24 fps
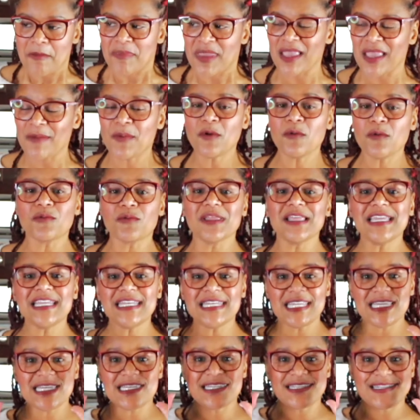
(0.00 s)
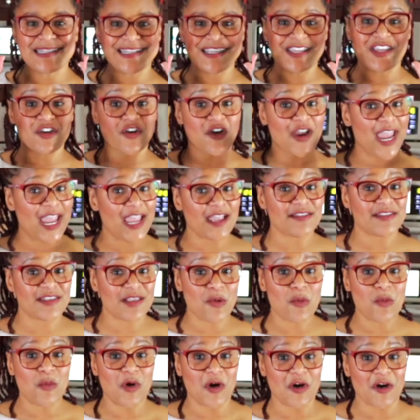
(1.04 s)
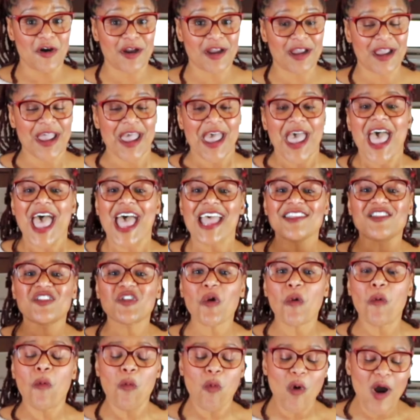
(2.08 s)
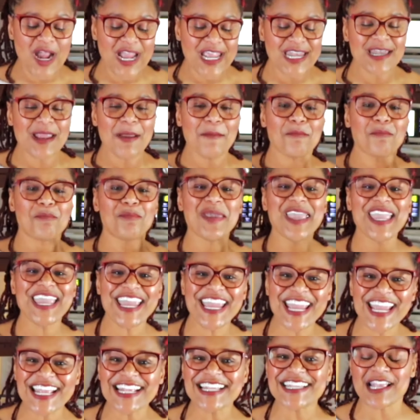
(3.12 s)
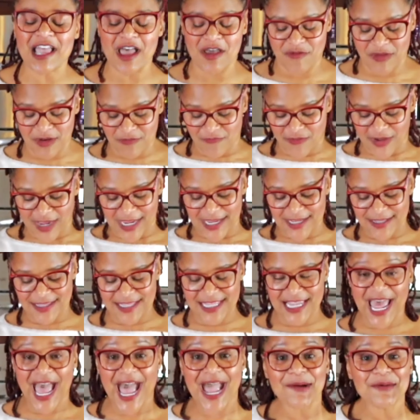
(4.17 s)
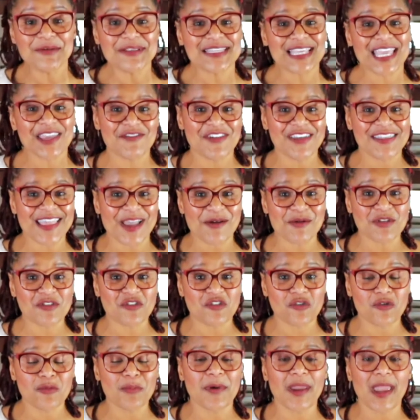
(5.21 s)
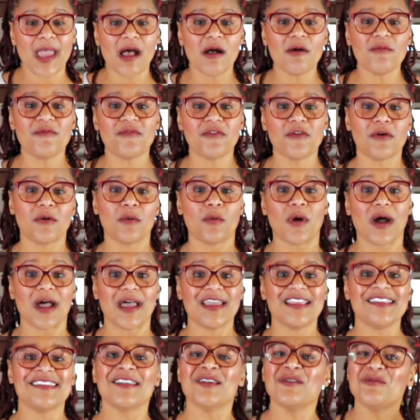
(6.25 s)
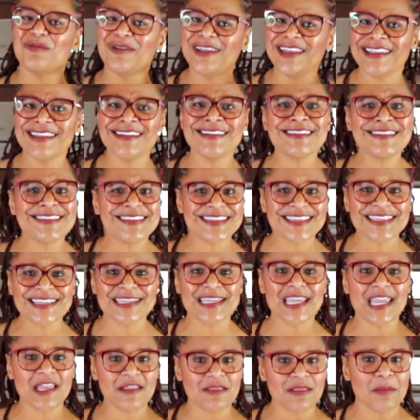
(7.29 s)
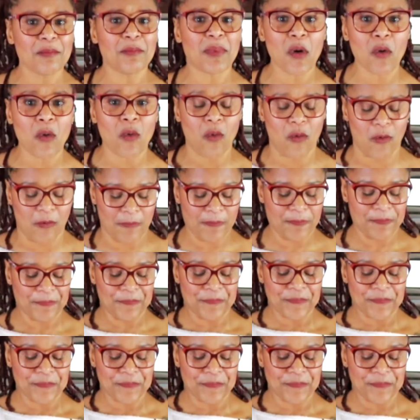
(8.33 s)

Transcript: people really need to see your hands at work. And so one piece of advice that I was given that was super helpful was, we need to see in the bowl.